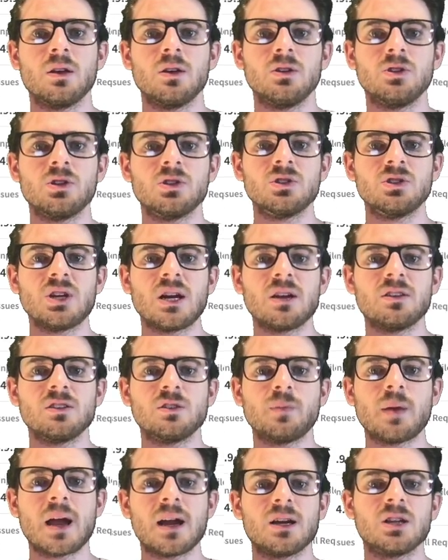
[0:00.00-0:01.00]
Just check out this
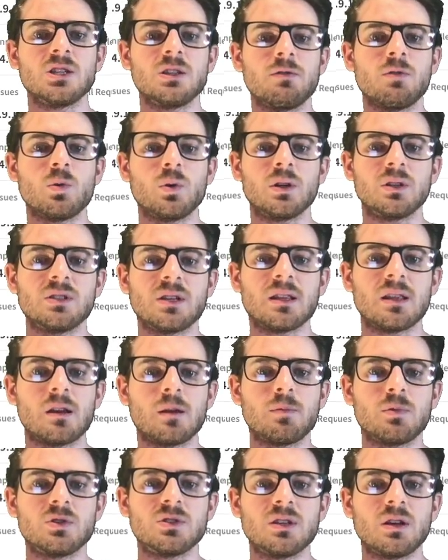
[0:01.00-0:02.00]
package if you want to set that
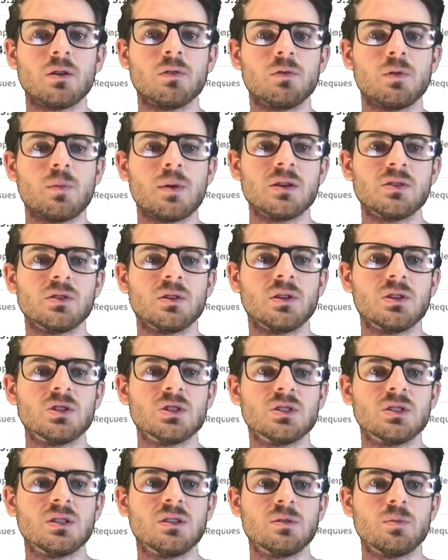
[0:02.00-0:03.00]
up yourself. You basically
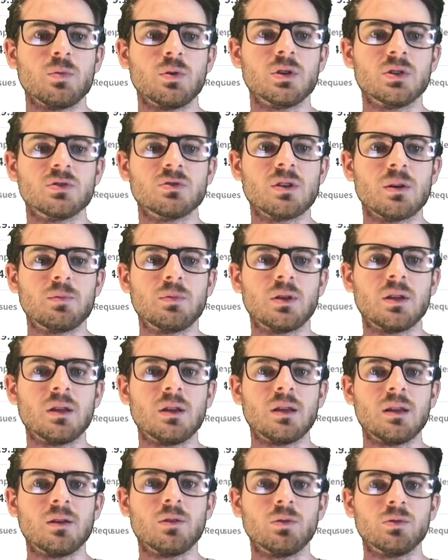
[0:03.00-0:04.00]
just need to put a script in
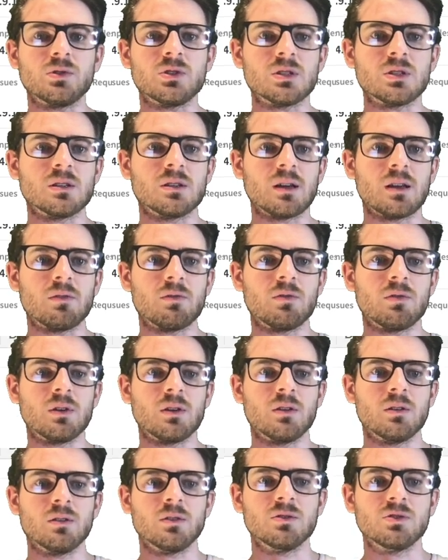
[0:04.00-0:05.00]
and it'll just
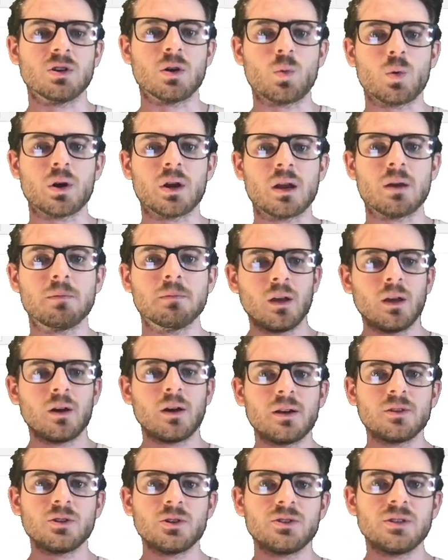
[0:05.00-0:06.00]
start working. All
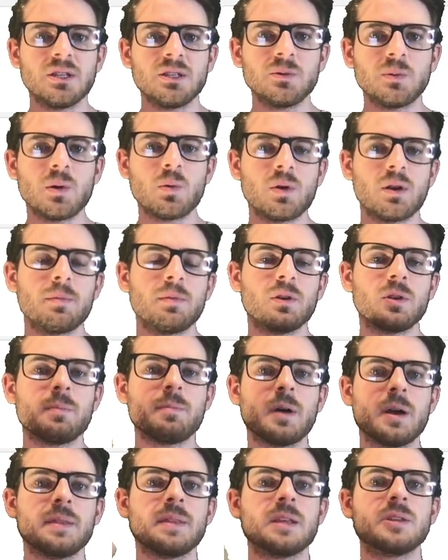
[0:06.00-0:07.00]
right, so since we want to build a
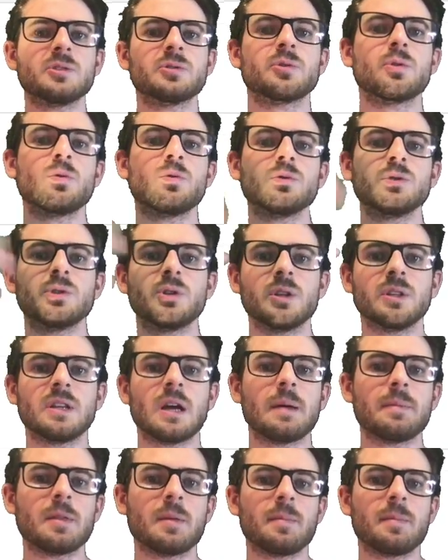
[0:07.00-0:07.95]
button that scrolls to the top of the